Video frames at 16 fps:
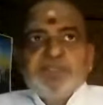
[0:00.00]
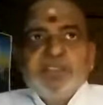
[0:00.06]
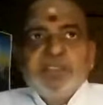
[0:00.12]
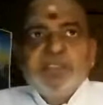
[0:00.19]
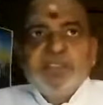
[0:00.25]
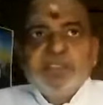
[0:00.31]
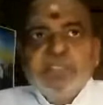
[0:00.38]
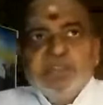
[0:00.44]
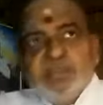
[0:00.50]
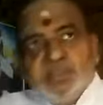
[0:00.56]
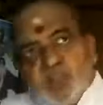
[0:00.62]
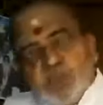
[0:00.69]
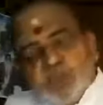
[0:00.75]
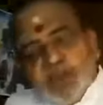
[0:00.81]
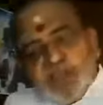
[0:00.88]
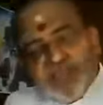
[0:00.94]
even though
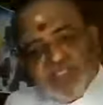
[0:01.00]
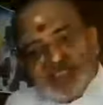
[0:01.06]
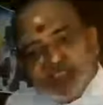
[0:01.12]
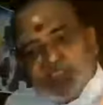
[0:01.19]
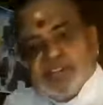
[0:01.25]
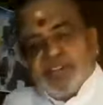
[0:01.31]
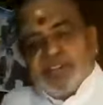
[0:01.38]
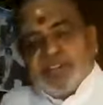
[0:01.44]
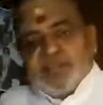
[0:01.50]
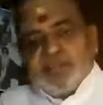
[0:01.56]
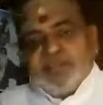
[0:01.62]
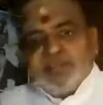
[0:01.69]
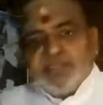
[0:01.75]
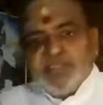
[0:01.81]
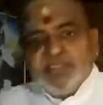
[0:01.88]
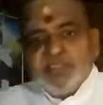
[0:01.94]
mind fixed on it.
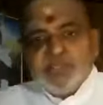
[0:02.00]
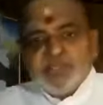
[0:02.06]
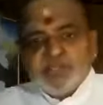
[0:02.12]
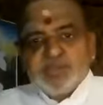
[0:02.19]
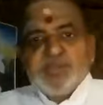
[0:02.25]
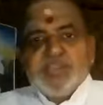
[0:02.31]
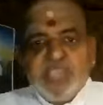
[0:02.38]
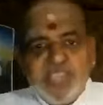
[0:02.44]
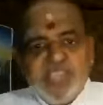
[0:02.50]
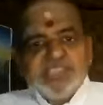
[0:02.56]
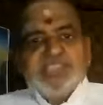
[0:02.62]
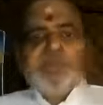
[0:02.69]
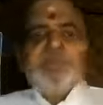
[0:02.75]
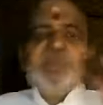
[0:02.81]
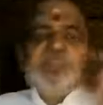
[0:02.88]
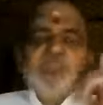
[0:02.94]
So engage
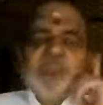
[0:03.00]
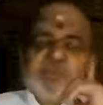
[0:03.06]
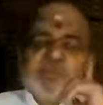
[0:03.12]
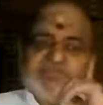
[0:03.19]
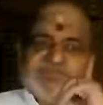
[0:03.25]
them also